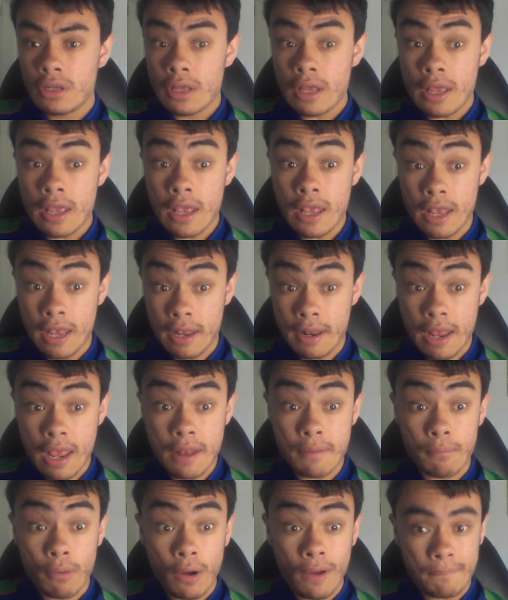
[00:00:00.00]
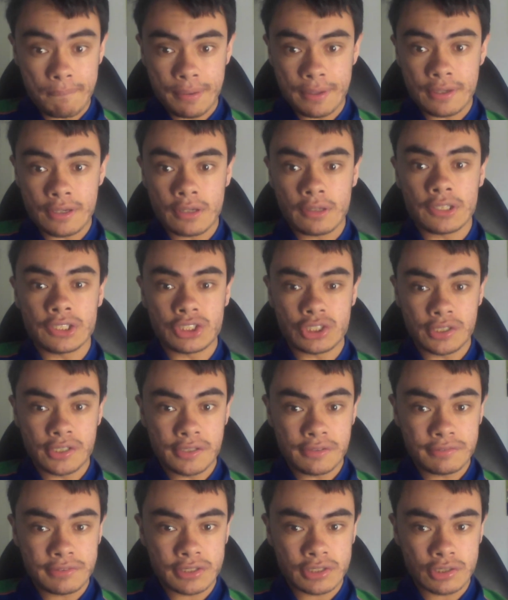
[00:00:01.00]
in my opinion,
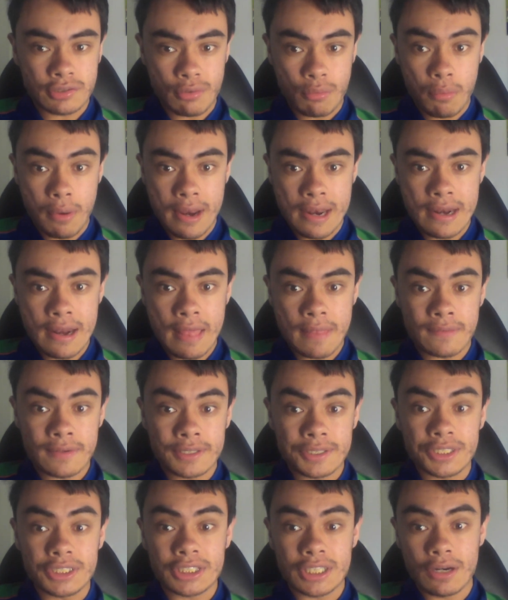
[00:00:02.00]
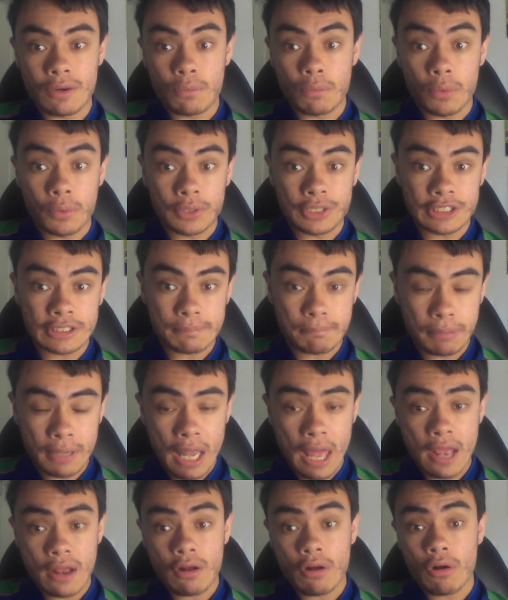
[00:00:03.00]
deserves to win the New Zealand Warriors
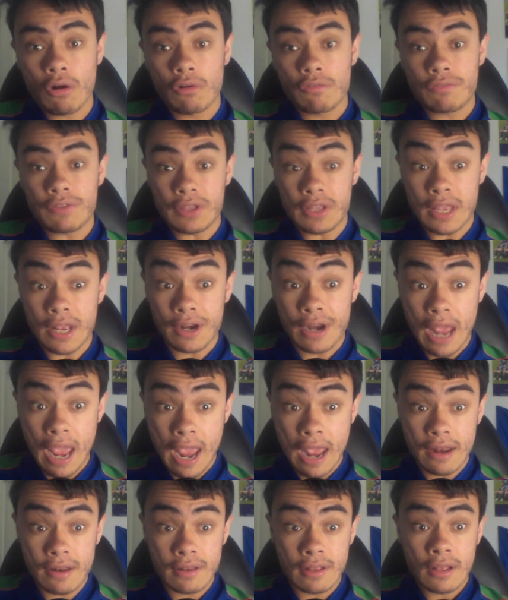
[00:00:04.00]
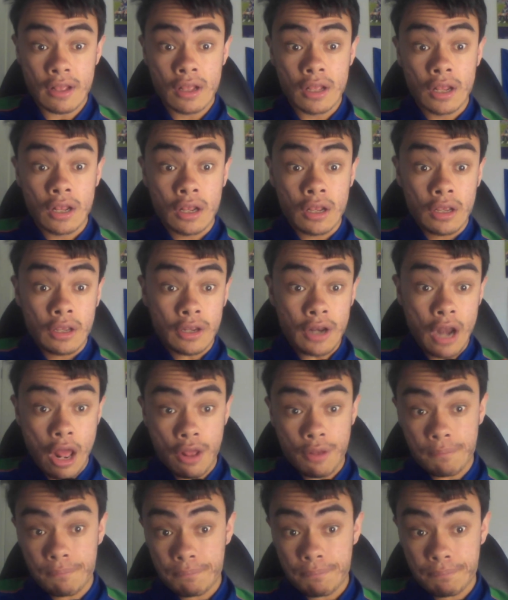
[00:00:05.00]
Player of the Year. And, you
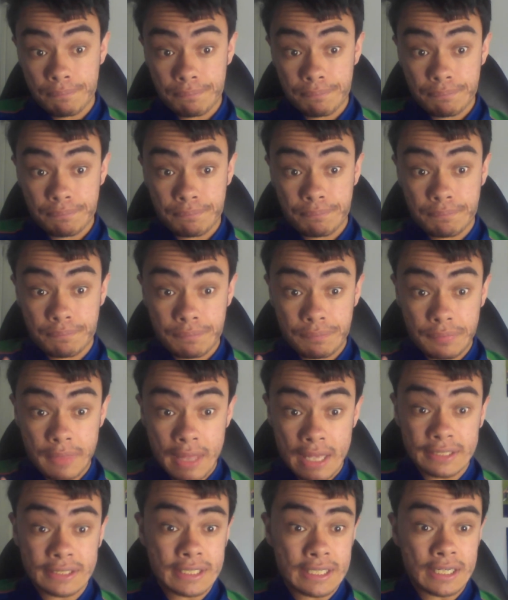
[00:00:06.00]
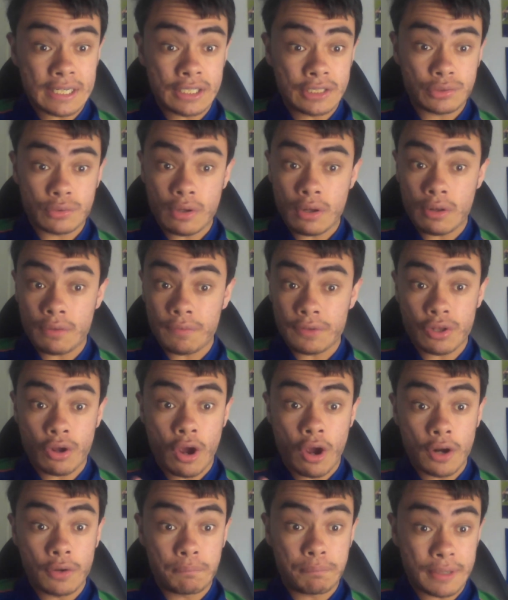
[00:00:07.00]
know, let's get into it. The
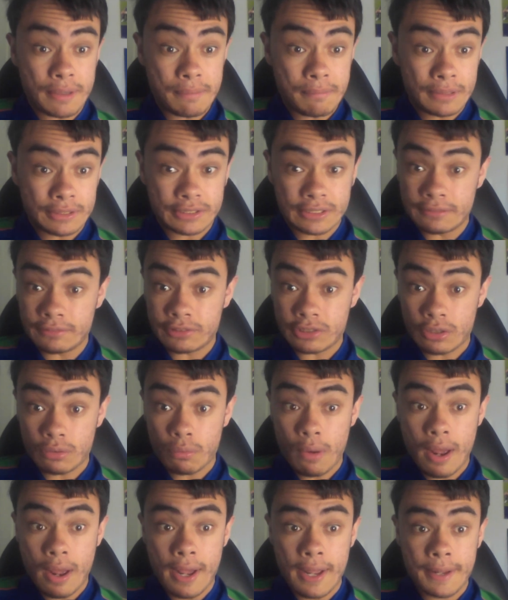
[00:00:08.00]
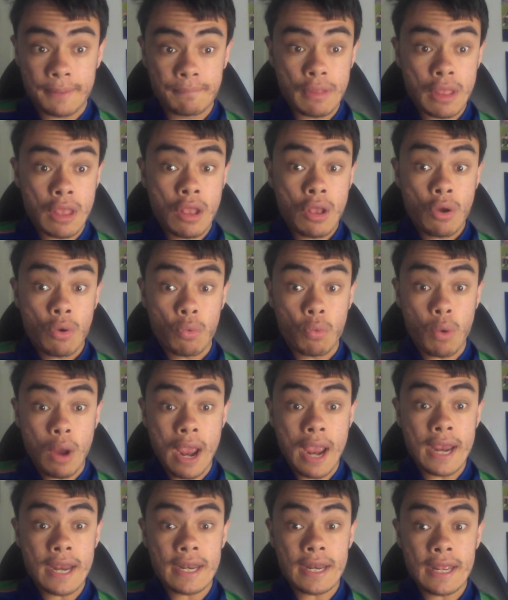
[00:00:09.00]
title pretty much gives it away.
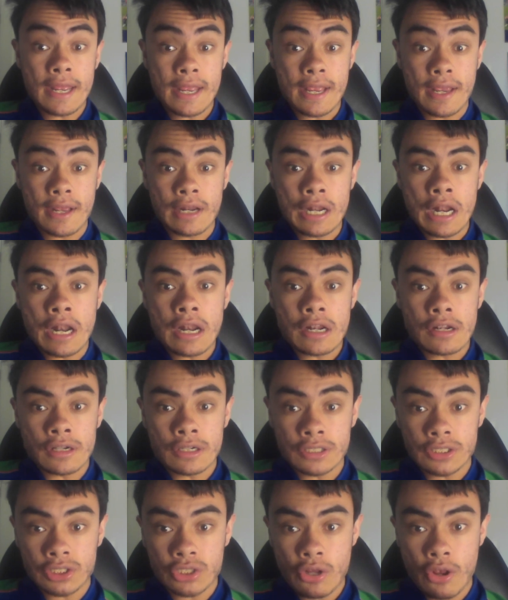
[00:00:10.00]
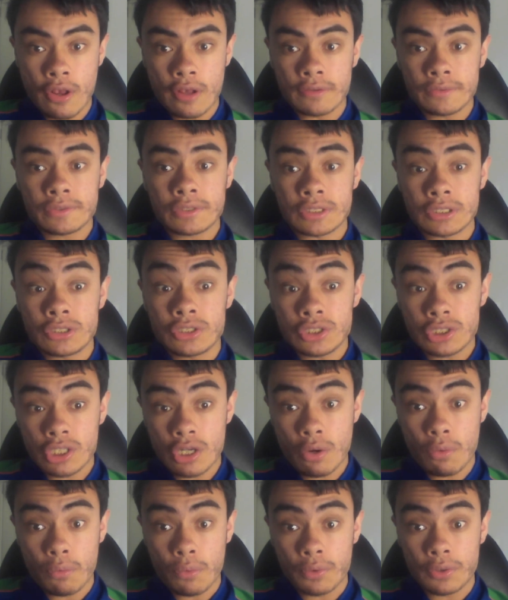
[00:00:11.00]
Wayde Egan deserves the New
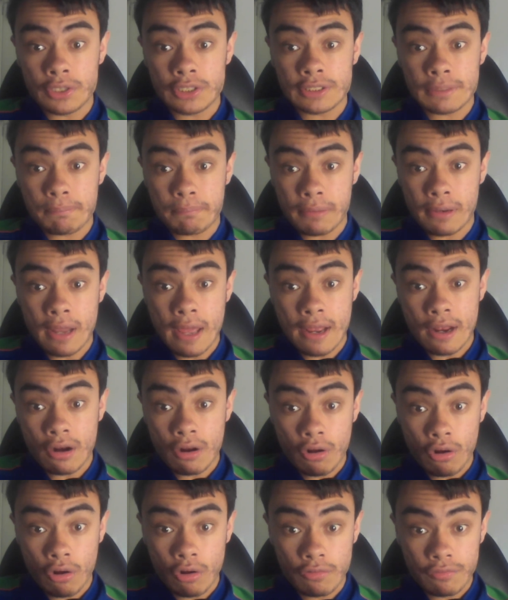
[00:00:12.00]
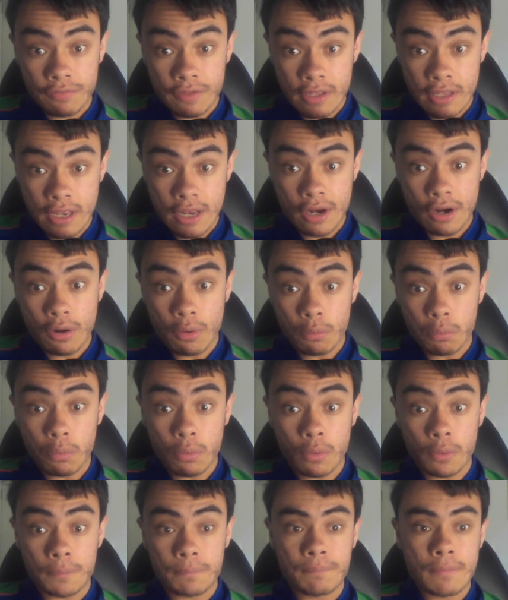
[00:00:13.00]
Zealand Warriors Player of the Year
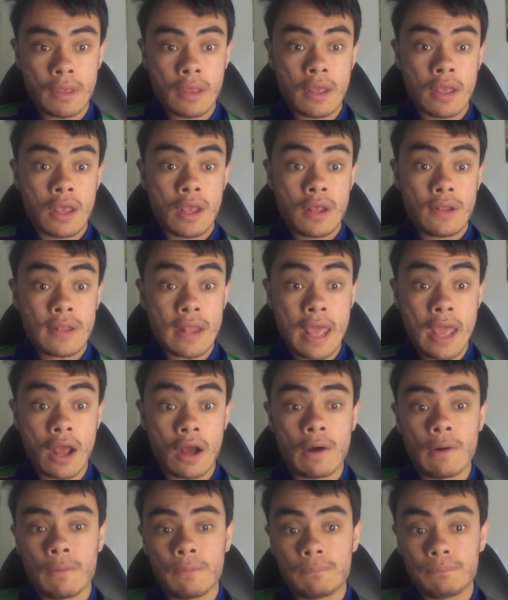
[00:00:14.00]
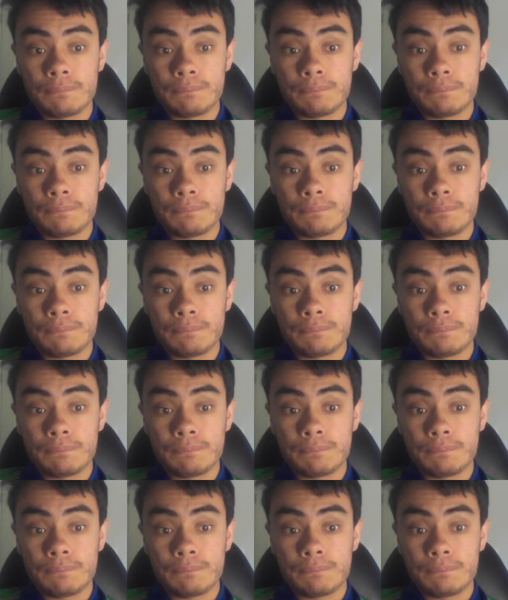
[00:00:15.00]
award. Now,